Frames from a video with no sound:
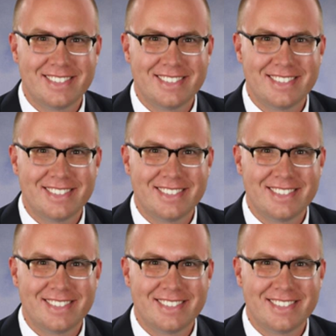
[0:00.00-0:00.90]

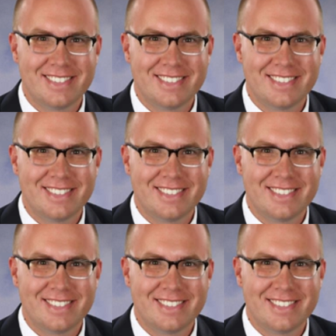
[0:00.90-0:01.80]

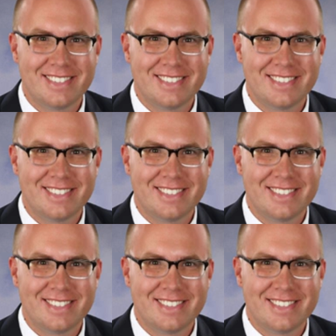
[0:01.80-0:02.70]

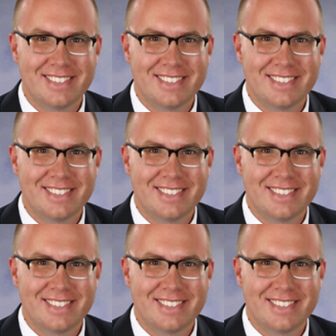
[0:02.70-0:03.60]

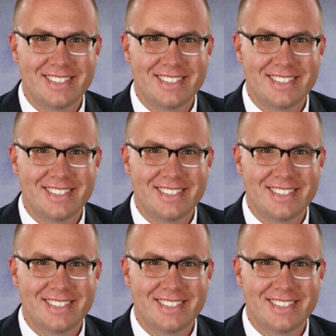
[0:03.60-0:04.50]

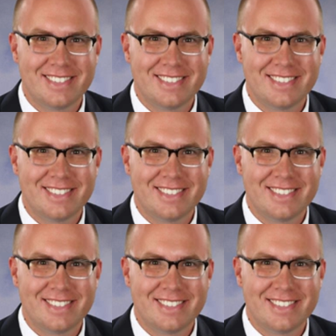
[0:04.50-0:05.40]

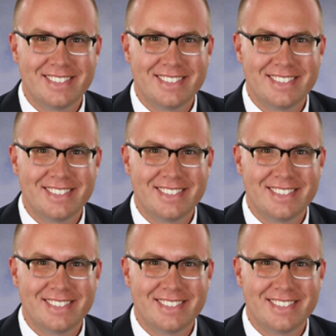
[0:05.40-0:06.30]

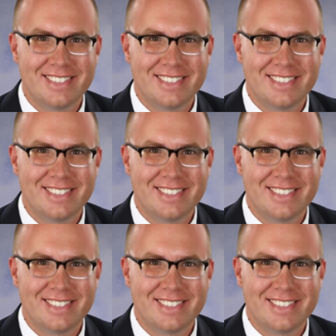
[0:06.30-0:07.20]

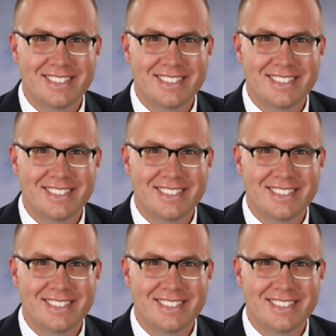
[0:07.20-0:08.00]
[no speech]